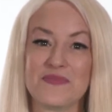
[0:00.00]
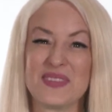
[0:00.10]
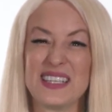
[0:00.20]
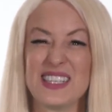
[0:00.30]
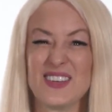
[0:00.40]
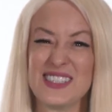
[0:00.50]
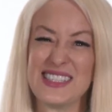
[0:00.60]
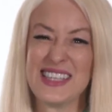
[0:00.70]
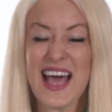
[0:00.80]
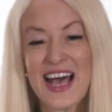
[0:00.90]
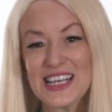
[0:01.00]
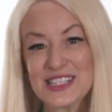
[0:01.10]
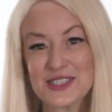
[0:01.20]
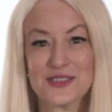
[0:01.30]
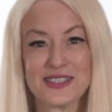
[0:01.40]
That's how
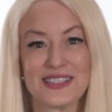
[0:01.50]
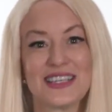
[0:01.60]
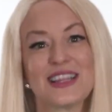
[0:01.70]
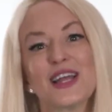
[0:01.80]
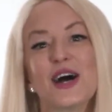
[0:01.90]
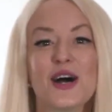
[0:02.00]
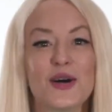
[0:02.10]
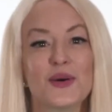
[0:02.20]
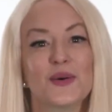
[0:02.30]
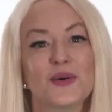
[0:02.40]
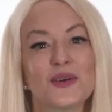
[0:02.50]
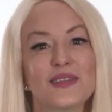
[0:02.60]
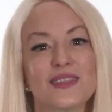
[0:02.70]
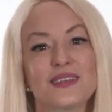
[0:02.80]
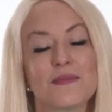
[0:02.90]
disastrously low
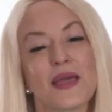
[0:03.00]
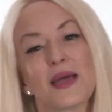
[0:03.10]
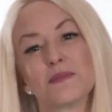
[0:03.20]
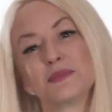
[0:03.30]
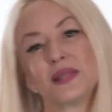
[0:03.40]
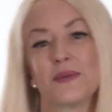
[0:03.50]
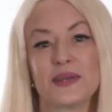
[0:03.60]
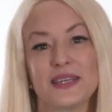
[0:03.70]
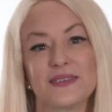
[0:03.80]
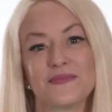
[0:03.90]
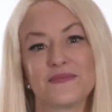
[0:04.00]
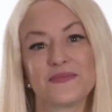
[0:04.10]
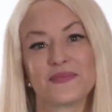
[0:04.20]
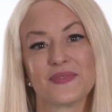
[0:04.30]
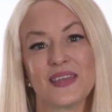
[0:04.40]
the demand plummeted.
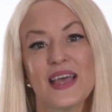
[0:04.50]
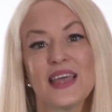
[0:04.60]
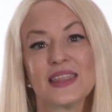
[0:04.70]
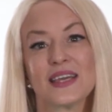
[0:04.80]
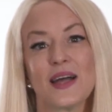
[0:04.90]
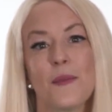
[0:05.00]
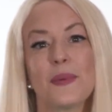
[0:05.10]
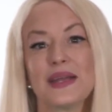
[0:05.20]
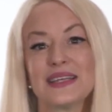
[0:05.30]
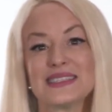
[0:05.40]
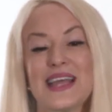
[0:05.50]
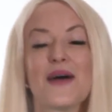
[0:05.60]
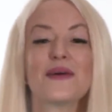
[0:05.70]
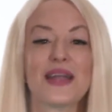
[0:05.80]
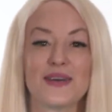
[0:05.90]
The company has
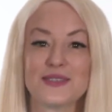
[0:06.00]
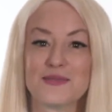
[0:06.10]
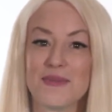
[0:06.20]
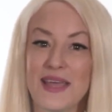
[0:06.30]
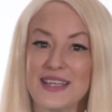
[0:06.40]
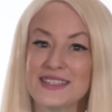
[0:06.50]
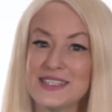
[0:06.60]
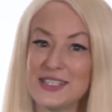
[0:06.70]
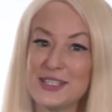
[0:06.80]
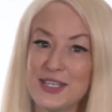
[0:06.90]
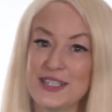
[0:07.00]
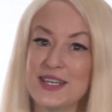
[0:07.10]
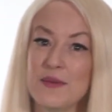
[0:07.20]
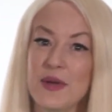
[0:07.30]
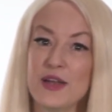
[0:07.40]
now announced plans to shut
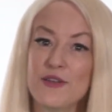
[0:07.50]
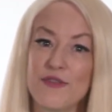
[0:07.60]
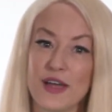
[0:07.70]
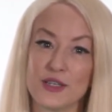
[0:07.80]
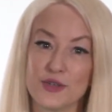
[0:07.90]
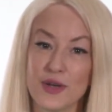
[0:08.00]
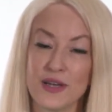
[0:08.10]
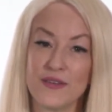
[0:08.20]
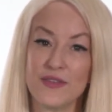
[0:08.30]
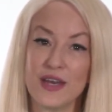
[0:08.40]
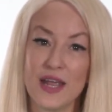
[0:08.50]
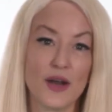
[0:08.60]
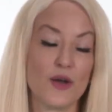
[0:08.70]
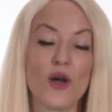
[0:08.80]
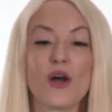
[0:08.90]
down manufacturing of the
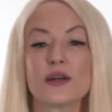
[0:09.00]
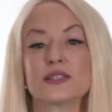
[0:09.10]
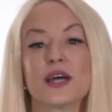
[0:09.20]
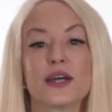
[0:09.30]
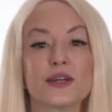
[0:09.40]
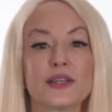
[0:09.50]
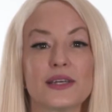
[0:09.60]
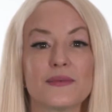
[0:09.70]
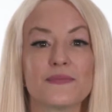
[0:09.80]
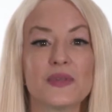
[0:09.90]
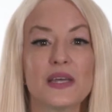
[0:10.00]
Nano car entirely.